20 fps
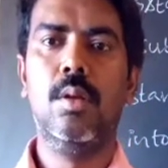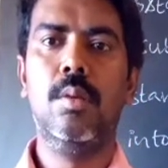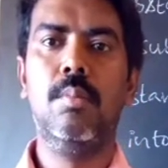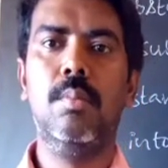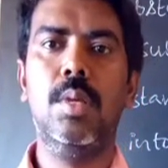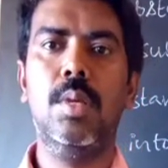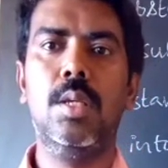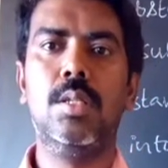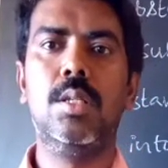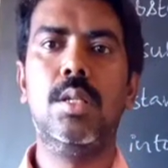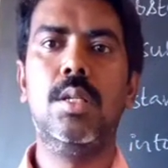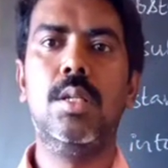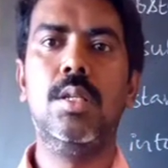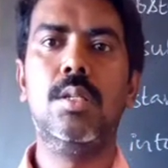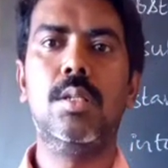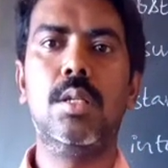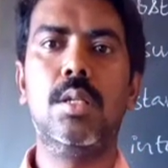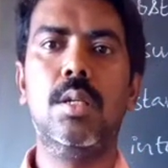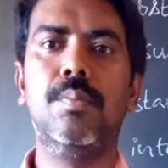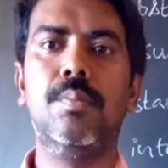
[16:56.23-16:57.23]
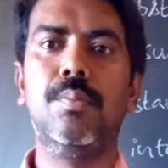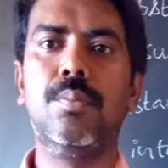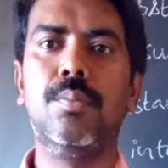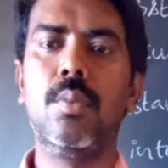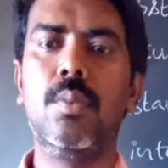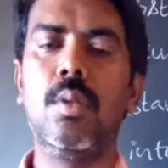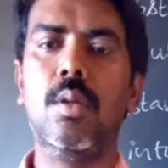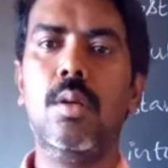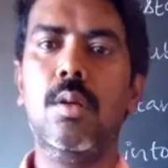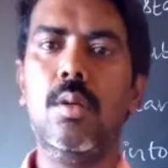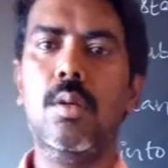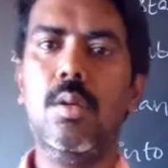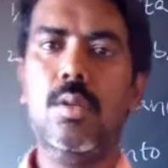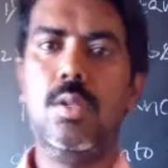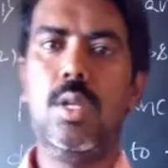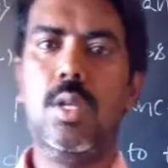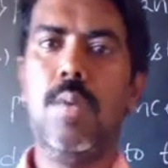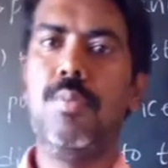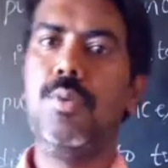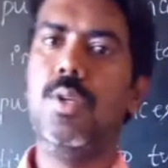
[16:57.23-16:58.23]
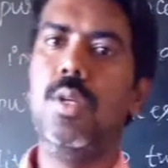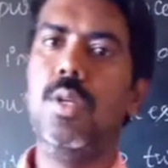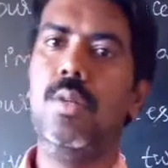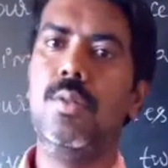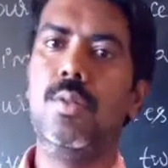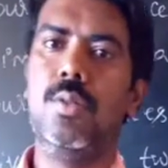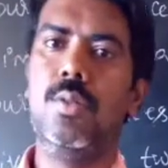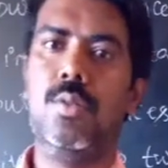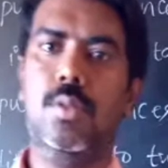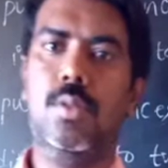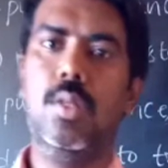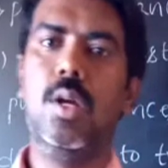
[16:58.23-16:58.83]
Mixture is a substance.